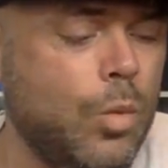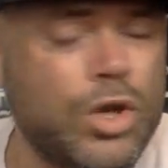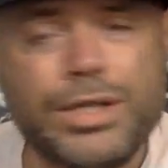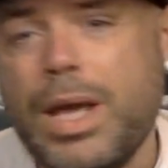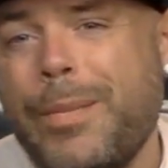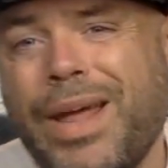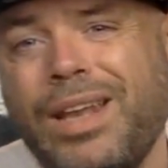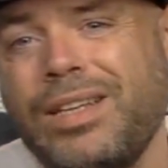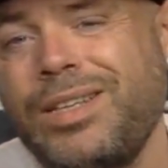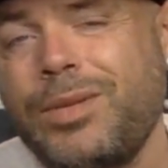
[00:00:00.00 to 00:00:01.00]
Was it a
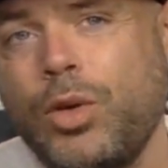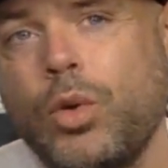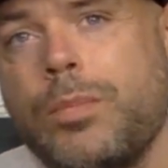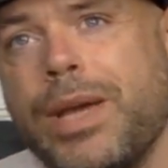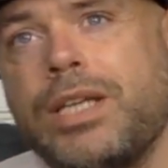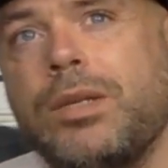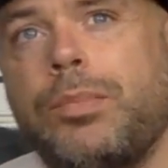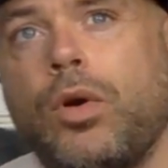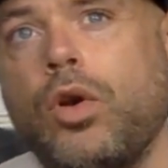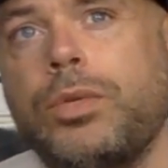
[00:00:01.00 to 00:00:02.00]
penalty? He picks the
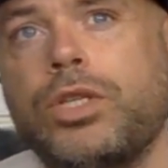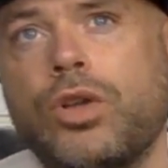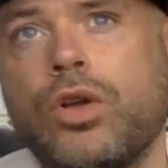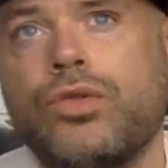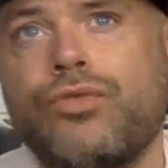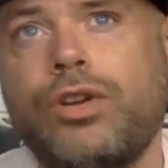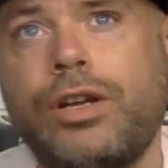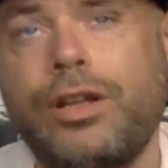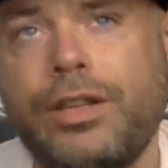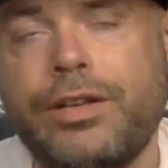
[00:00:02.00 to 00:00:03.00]
ball up, he starts
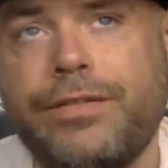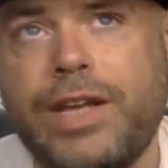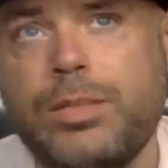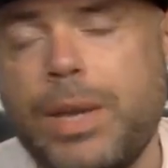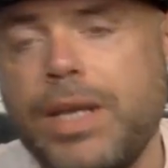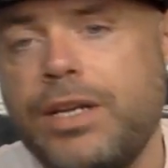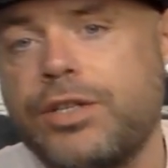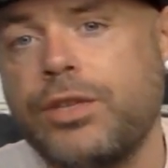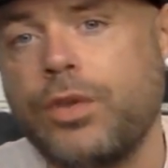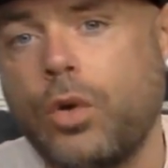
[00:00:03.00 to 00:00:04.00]
running at the defence. My
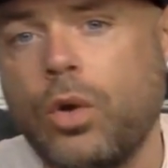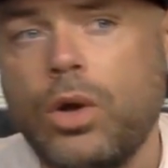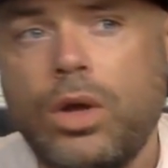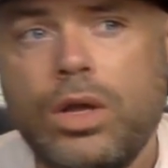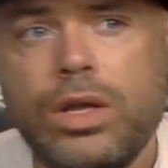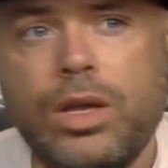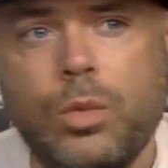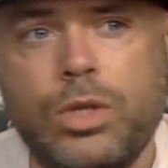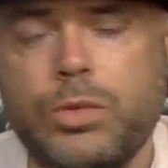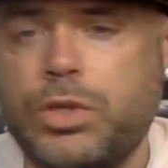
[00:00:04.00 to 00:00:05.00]
initial thought
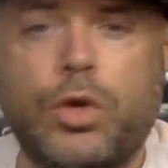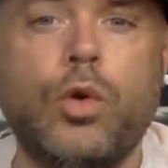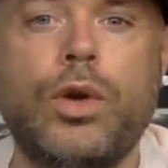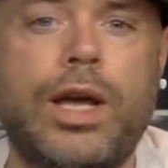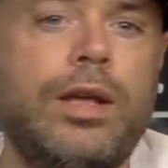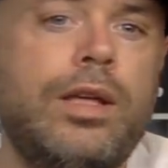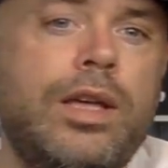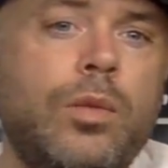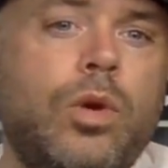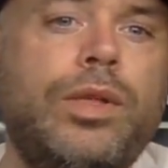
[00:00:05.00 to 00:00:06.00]
it was a corner,
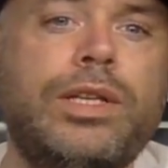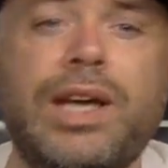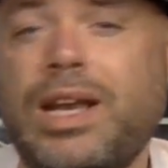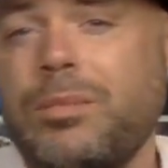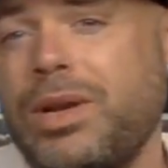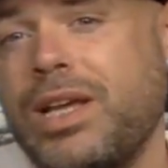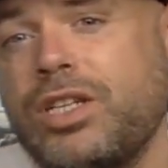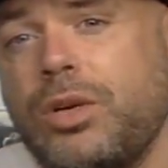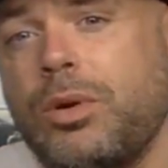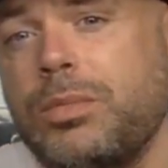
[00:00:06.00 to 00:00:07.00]
and one of the Italian
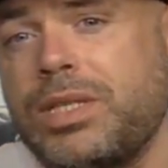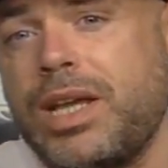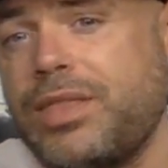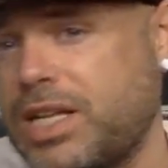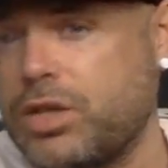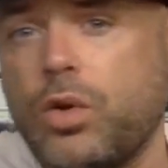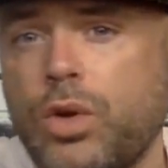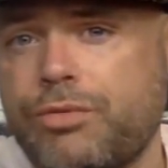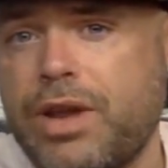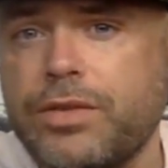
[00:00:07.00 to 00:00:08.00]
players come up and said that's a
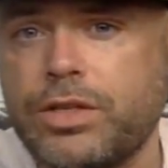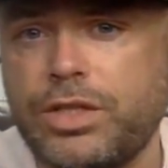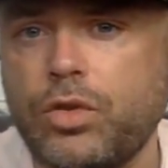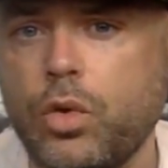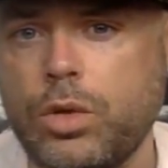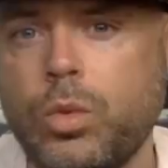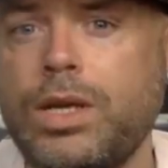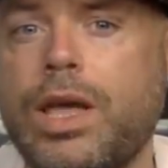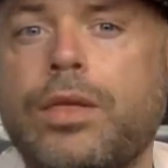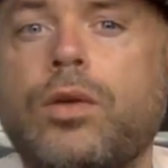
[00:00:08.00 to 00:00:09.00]
corner, ref, because he thought he
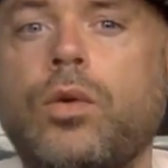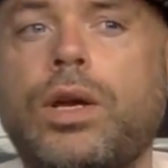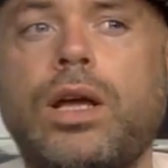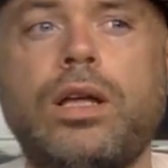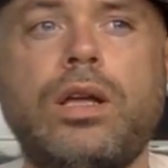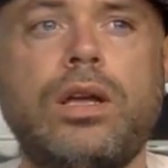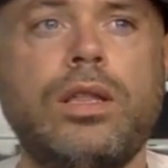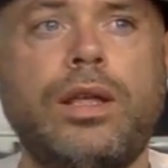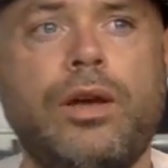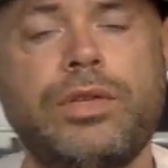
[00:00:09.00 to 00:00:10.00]
wouldn't get the corner.
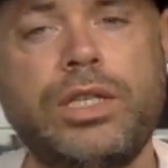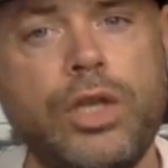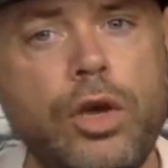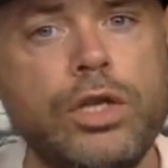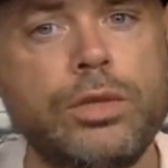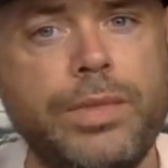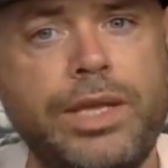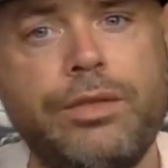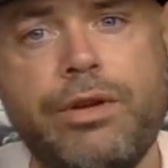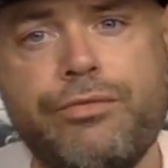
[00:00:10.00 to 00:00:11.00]
And obviously he's heard
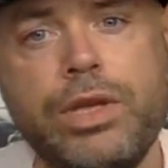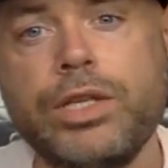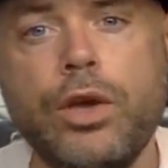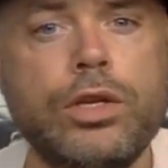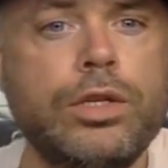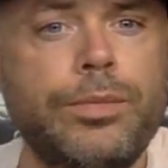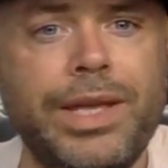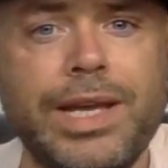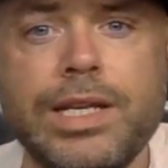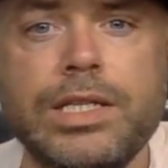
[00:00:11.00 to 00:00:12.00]
something, the referee's heard
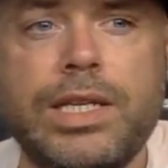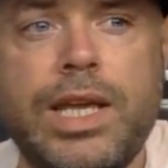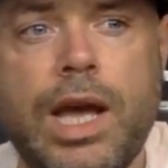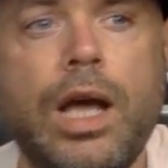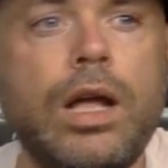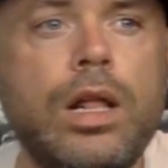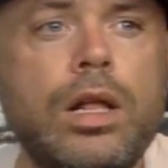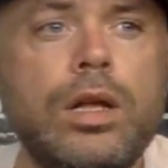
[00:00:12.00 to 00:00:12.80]
something in his ear,